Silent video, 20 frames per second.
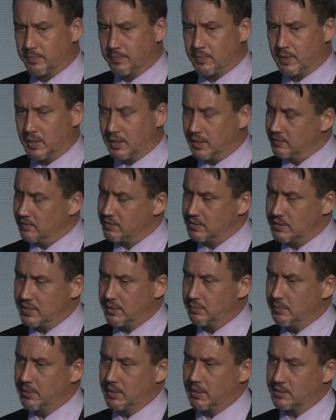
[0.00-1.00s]
he gives you
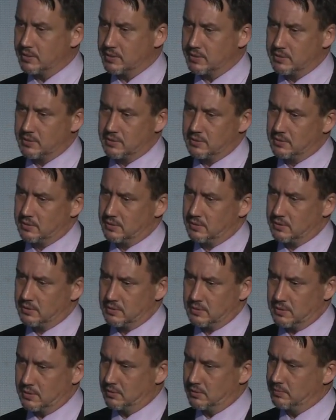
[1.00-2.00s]
10 minutes.
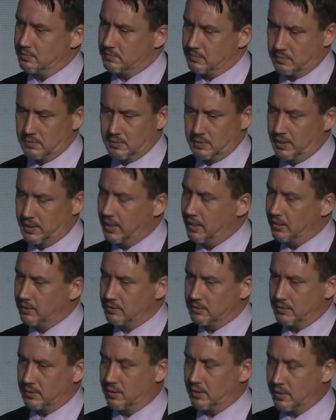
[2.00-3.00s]
So get
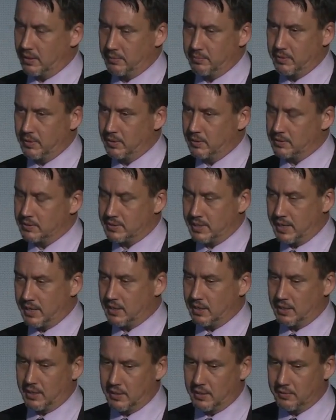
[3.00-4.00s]
out. I've been
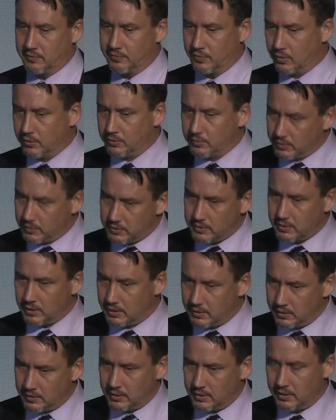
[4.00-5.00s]
sadly on
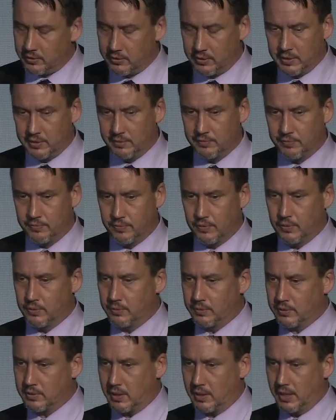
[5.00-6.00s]
the other end of the phone
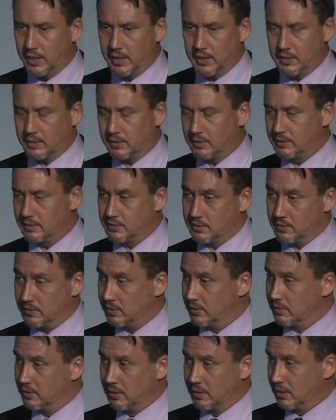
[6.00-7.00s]
with a client, and he's
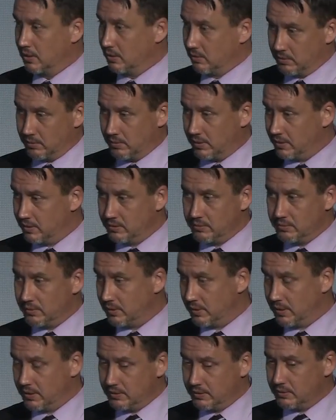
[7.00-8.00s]
going, what do I do? What
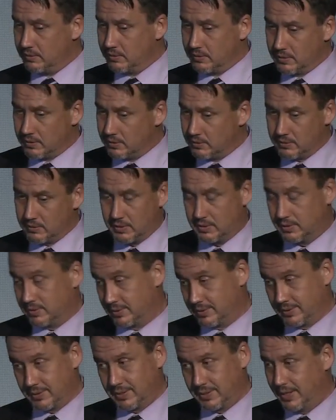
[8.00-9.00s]
do I do? I
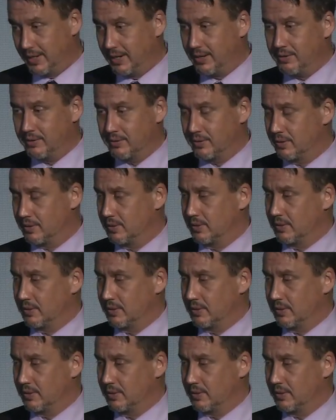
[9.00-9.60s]
said, get out.